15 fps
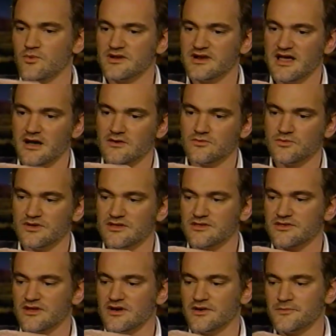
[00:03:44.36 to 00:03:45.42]
went out
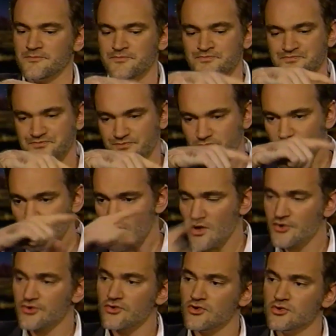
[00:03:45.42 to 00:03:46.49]
with a
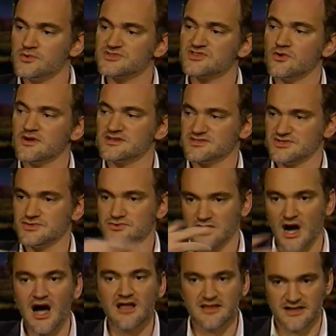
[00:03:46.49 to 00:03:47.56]
girl who was going to
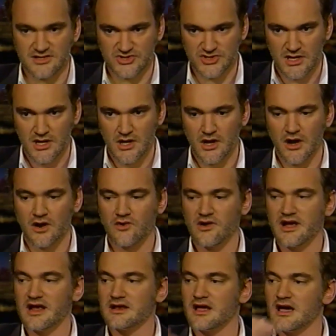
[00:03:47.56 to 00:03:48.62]
college, all
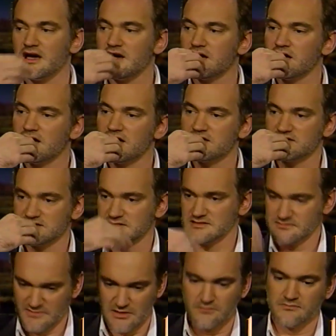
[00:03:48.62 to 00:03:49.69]
right,
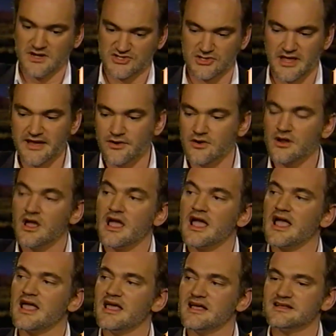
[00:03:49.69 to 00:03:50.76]
much later,
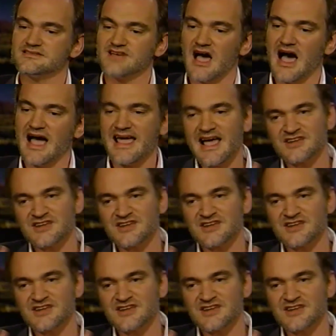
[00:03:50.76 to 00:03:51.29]
and I